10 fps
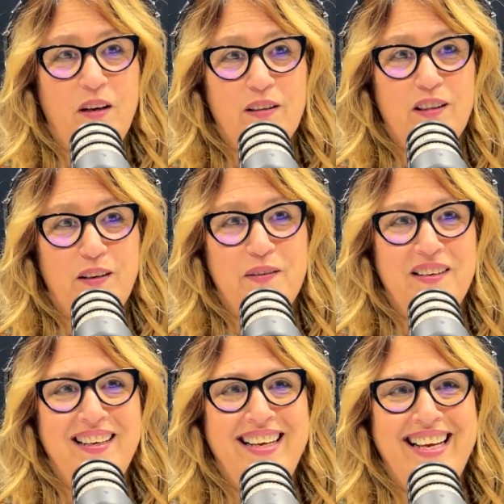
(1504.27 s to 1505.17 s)
also.
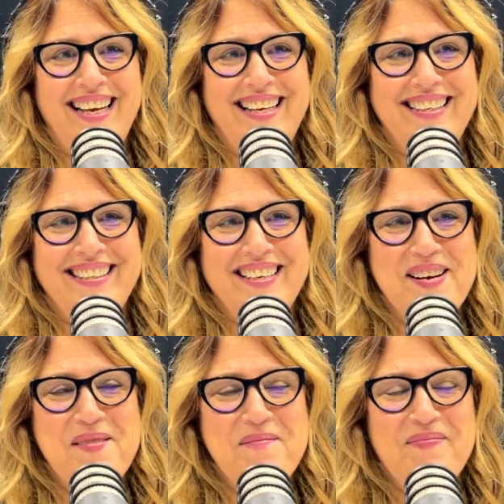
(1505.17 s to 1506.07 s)
And
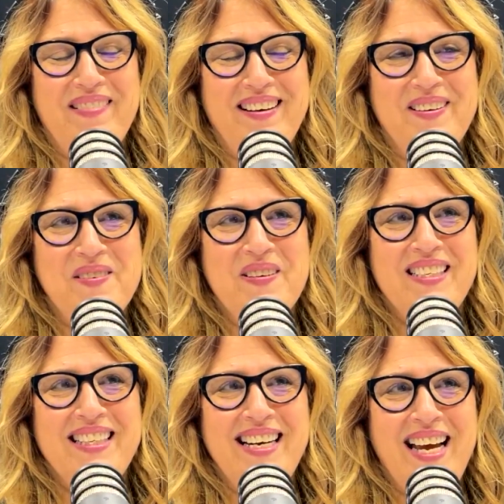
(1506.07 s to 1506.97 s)

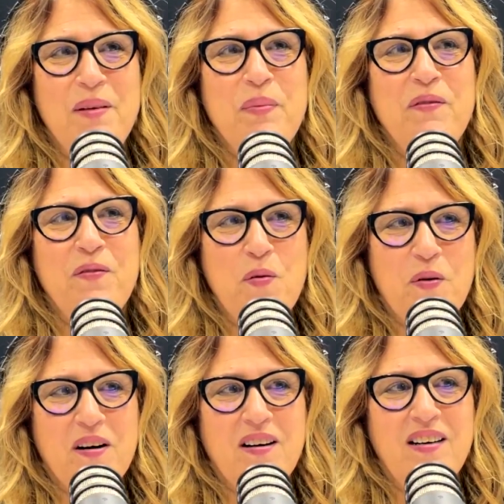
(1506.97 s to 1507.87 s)
always the night
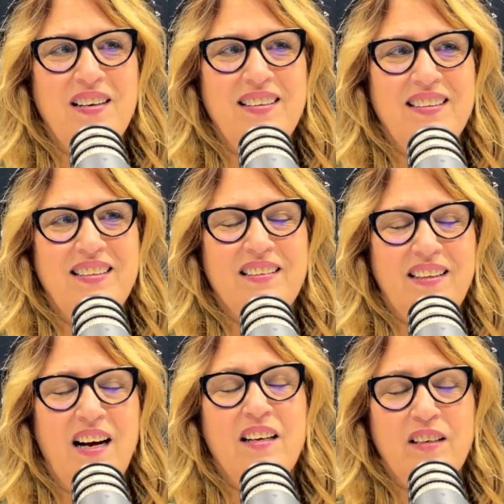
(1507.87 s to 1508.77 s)
before
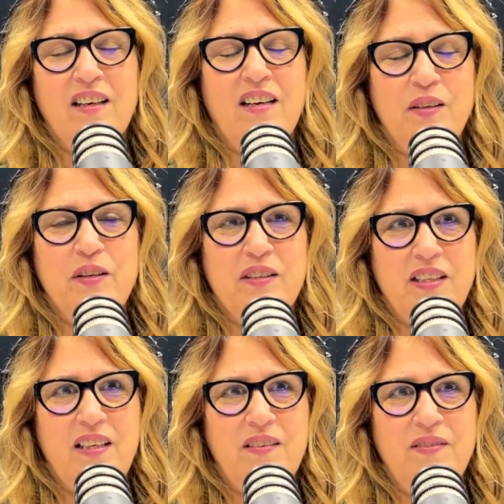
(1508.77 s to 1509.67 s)
on New Year's
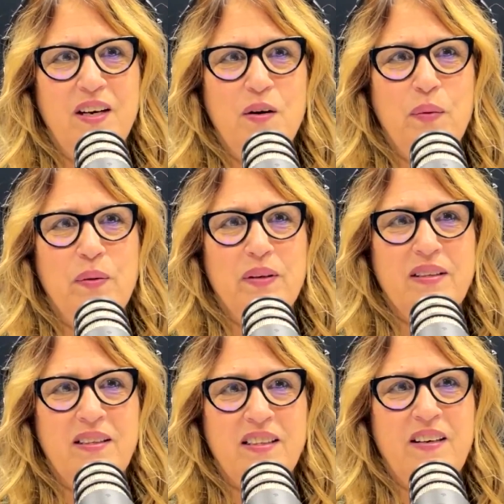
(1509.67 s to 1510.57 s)
Eve, we
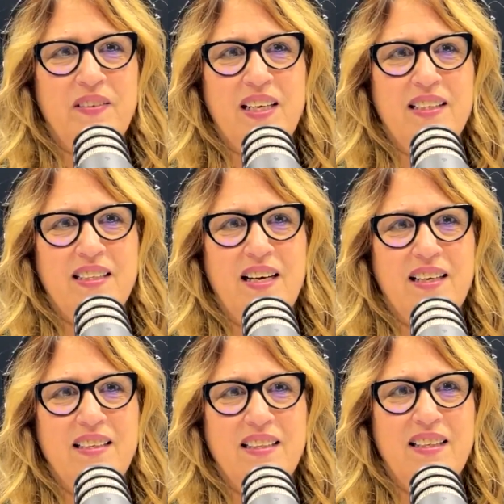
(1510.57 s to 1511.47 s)
would stuff the kids'
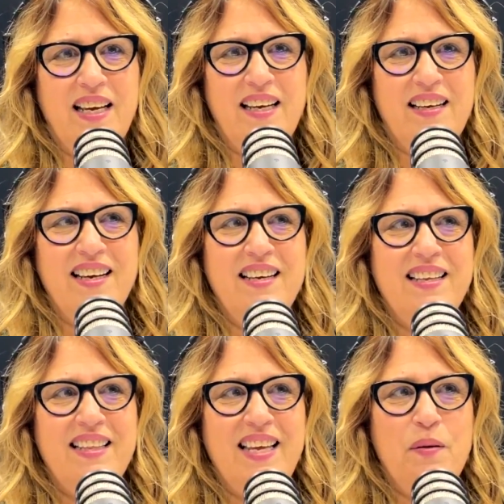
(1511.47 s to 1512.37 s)
stockings and
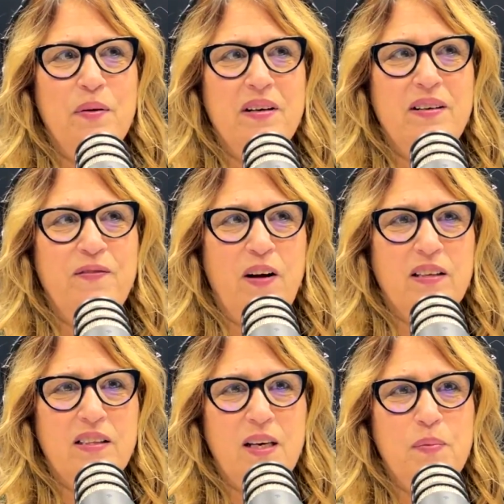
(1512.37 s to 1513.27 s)
they would fall
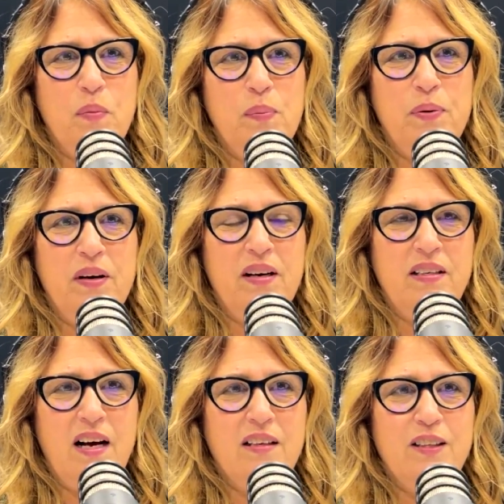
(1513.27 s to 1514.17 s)
asleep and we'd put a
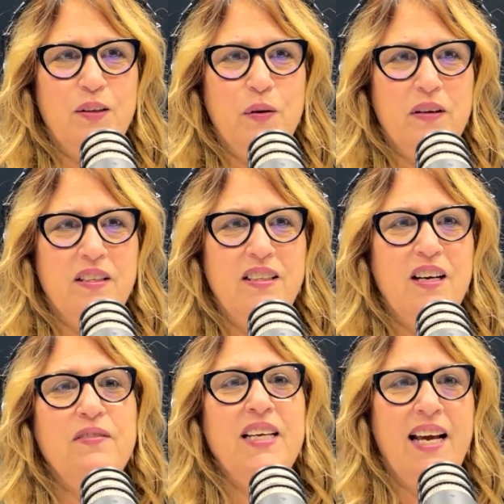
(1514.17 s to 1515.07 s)
dollar store
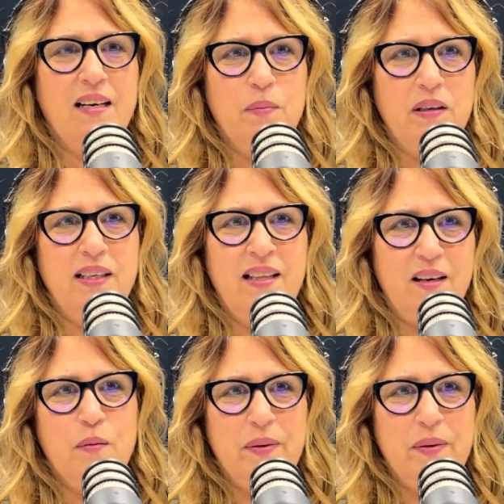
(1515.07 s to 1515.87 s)
stuffed animal in their